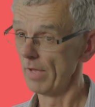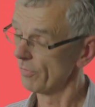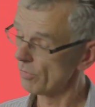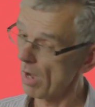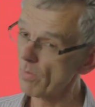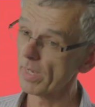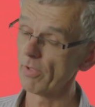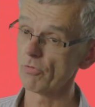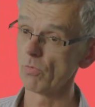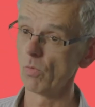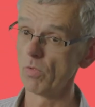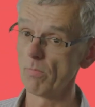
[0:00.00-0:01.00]
If you don't get
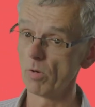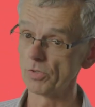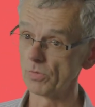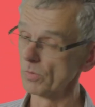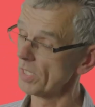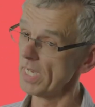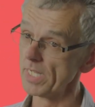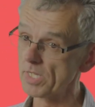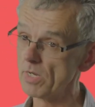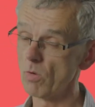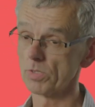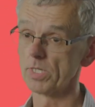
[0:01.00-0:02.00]
through all the modules, it's
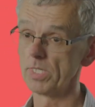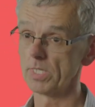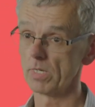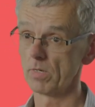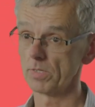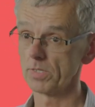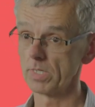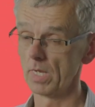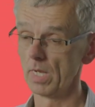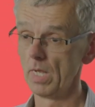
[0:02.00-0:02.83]
not a disaster.